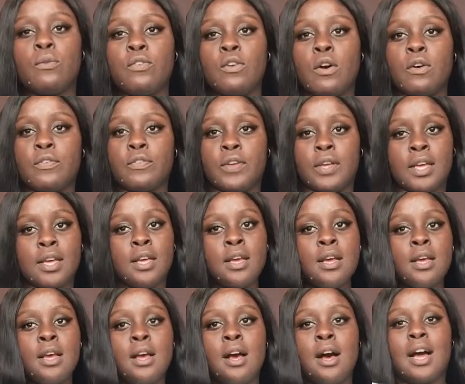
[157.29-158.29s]
fluffy.
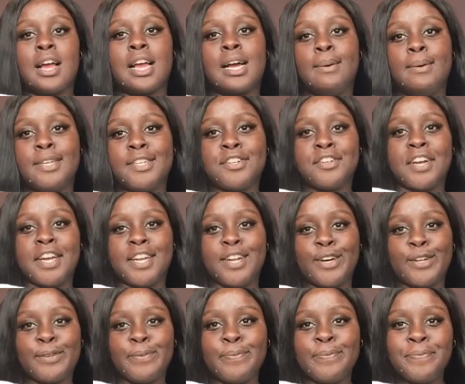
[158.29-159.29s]
I can't wait to try it
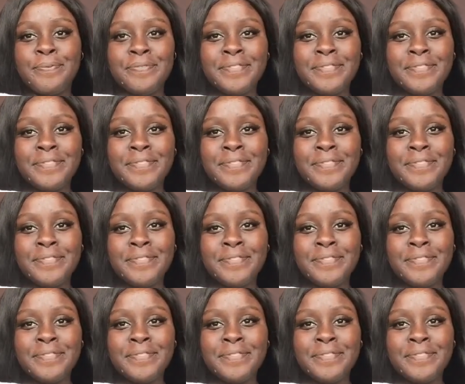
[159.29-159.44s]
on.